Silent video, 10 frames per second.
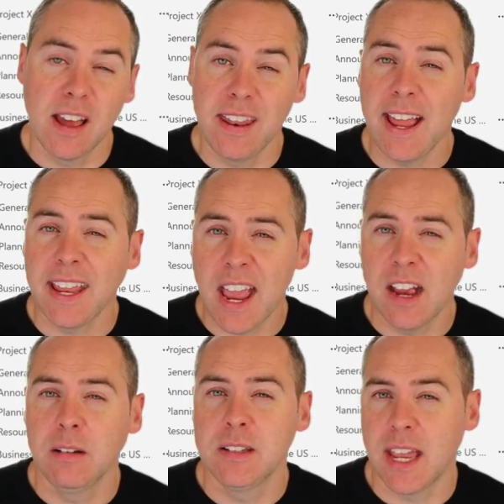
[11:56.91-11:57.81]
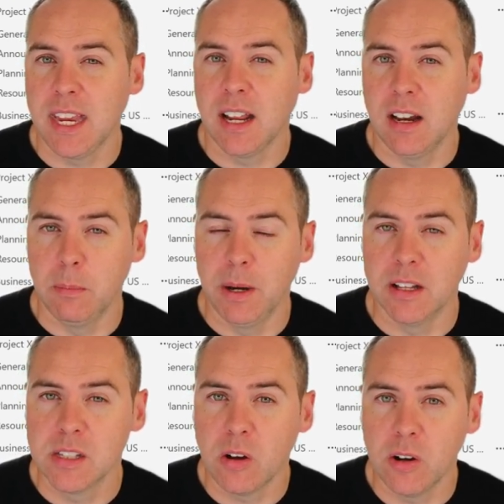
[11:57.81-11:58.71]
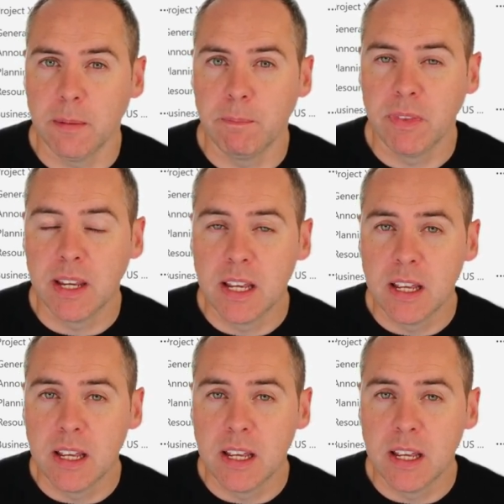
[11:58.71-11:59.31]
And that can take a little bit of time.